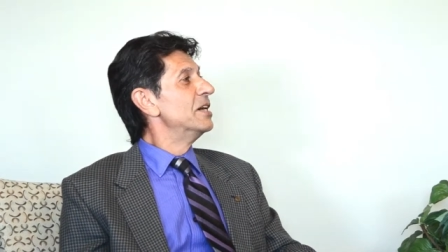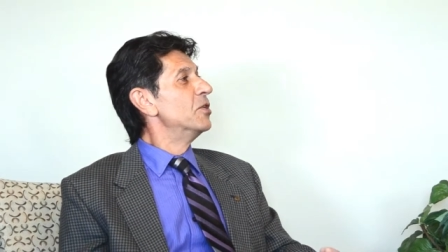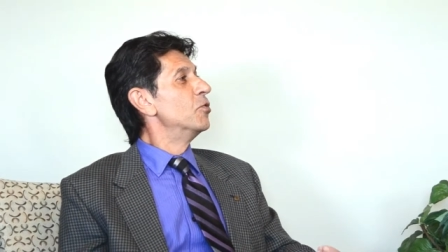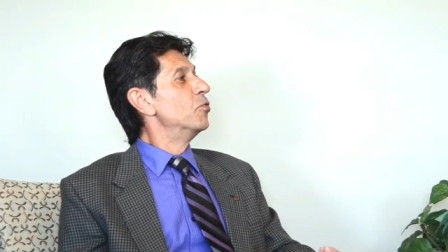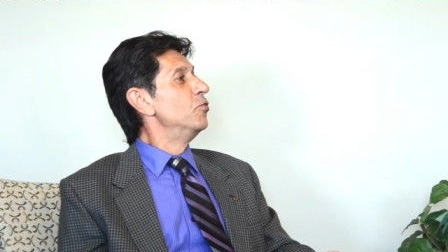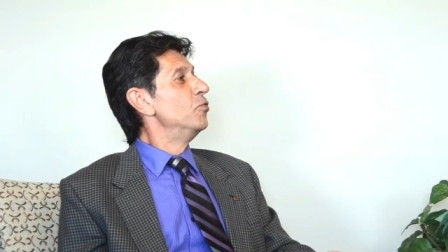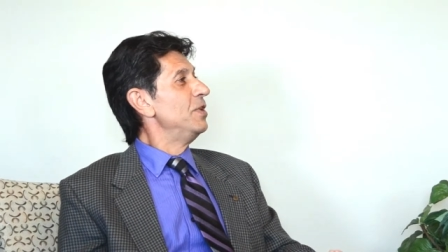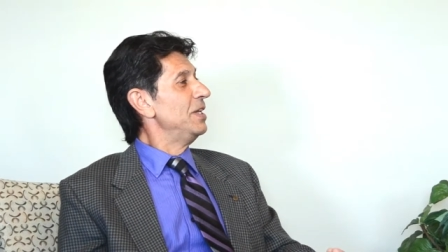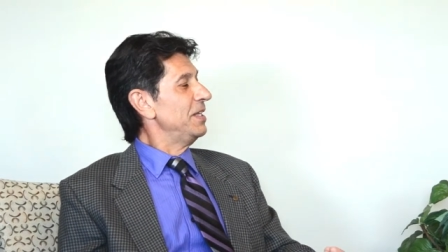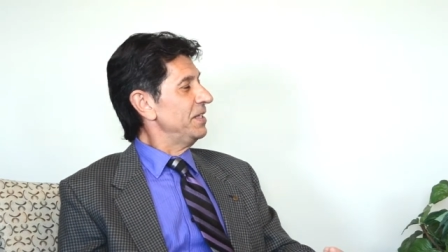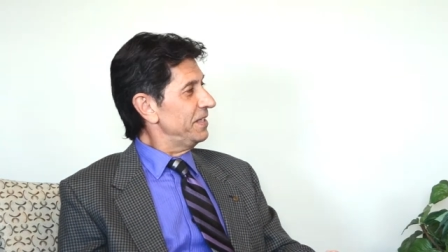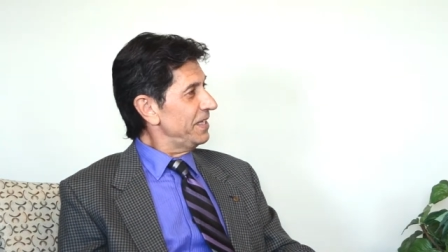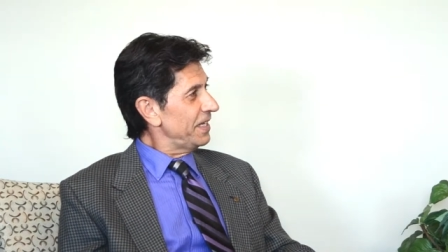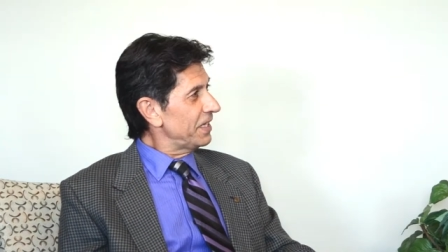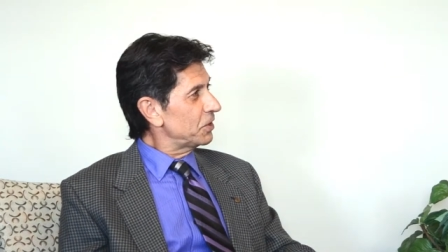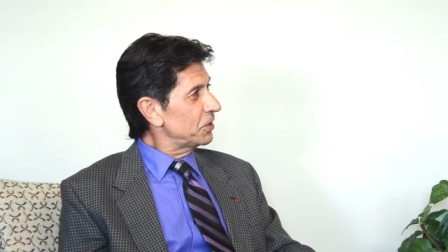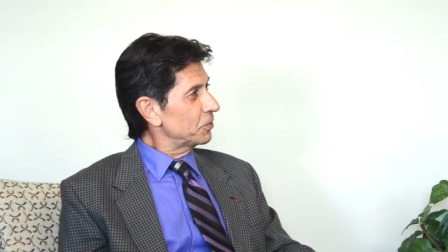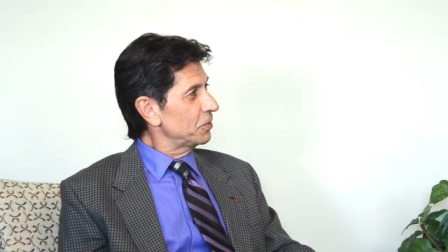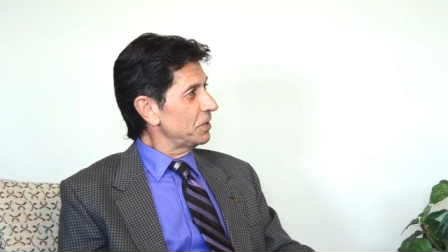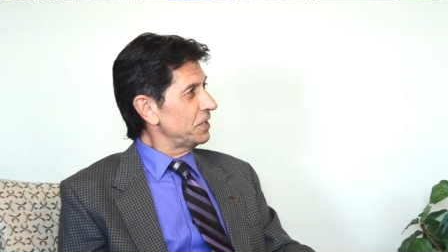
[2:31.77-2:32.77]
will
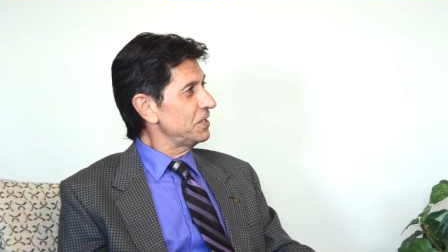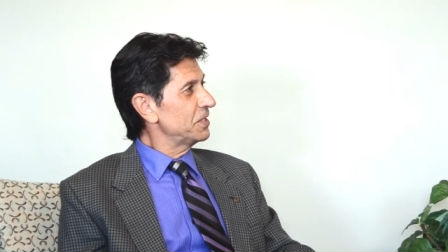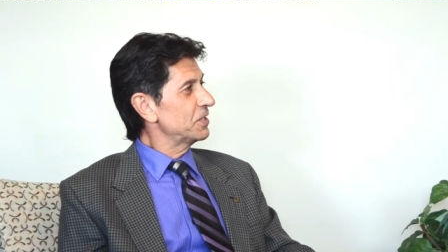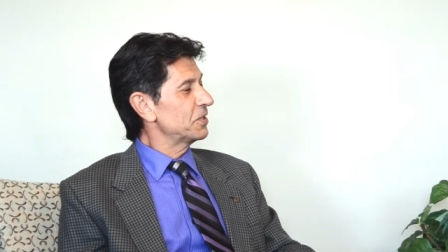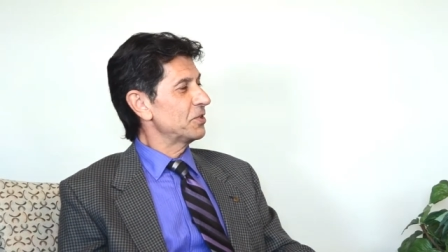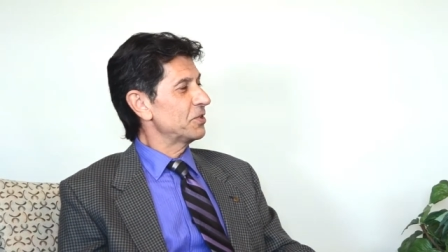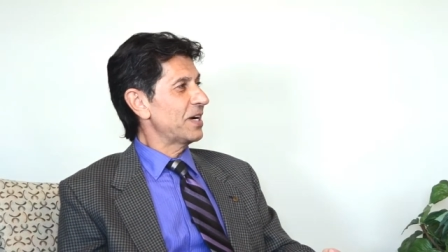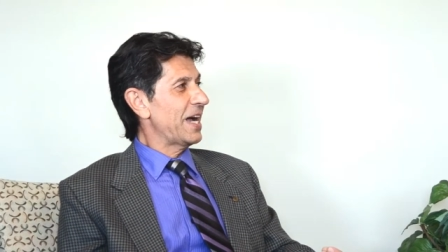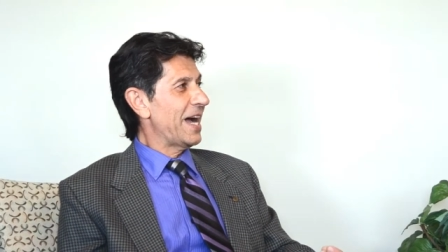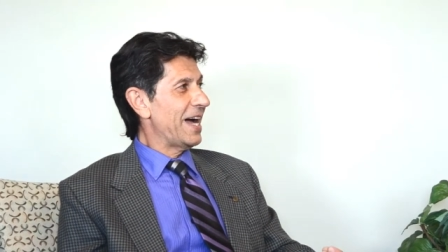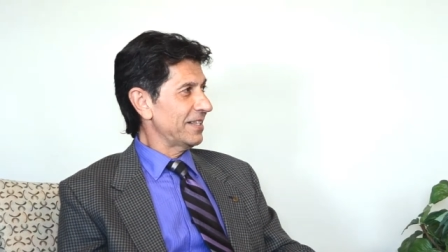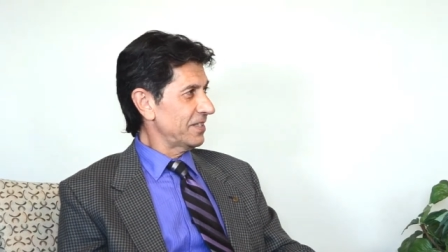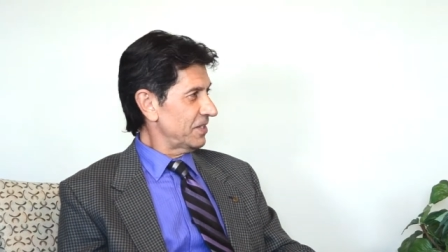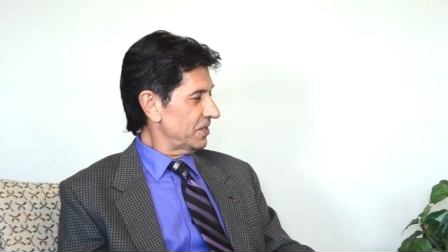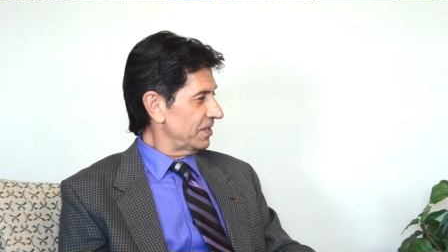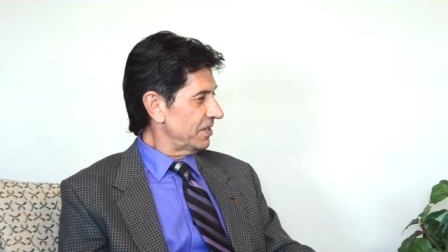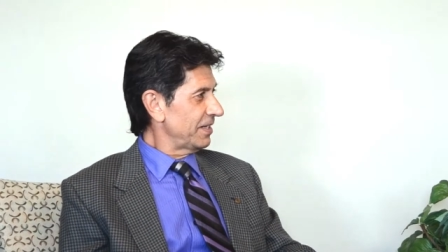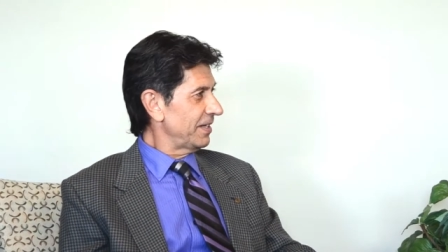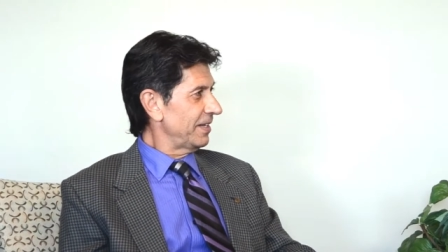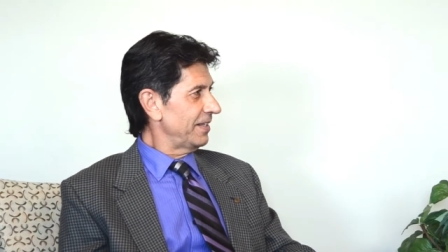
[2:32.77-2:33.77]
decrease
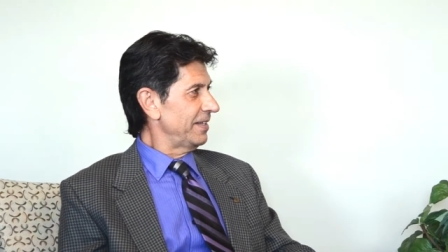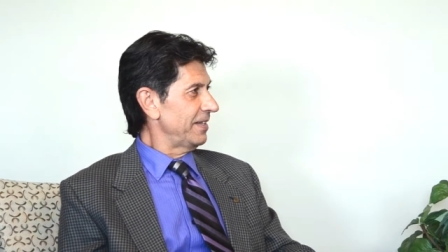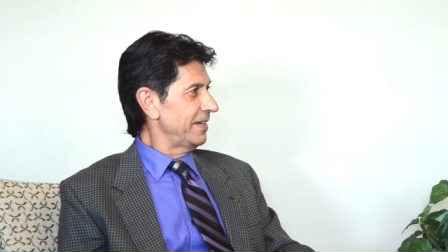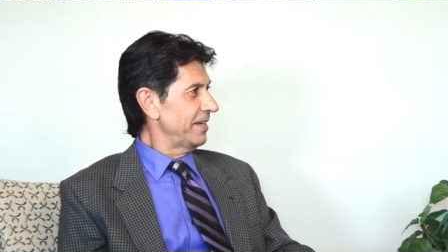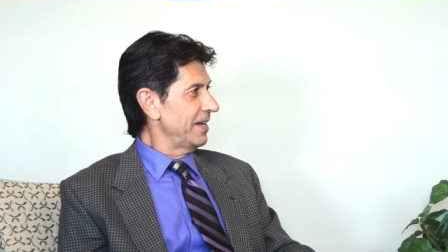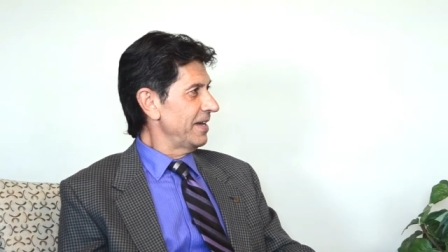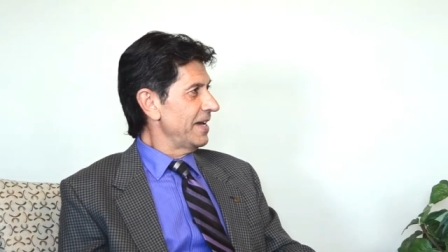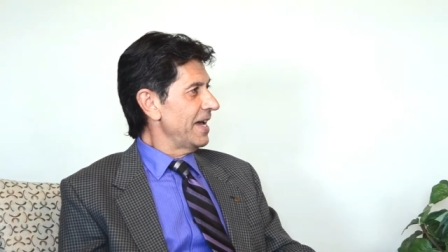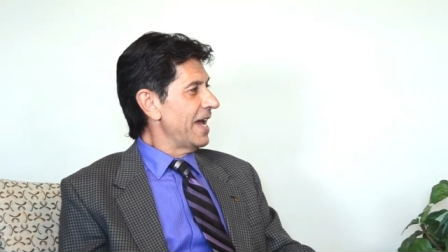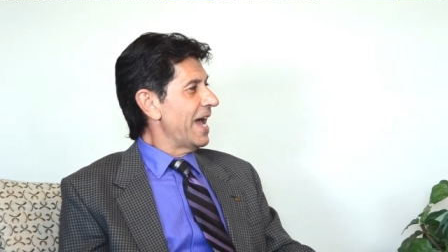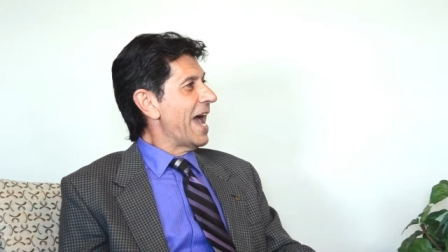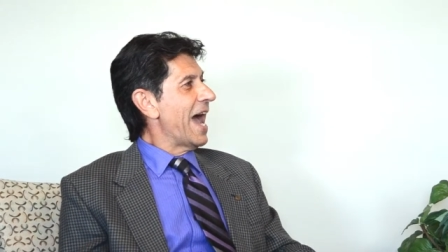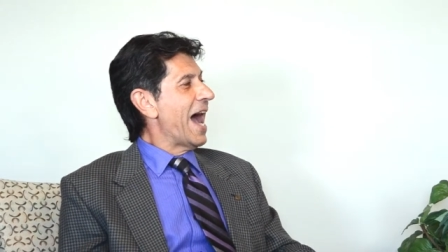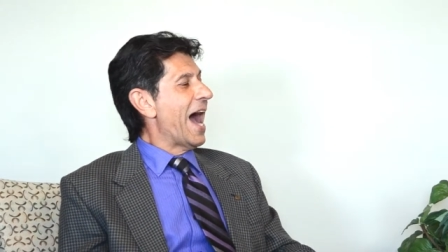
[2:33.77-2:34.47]
drastically, mm-hmm.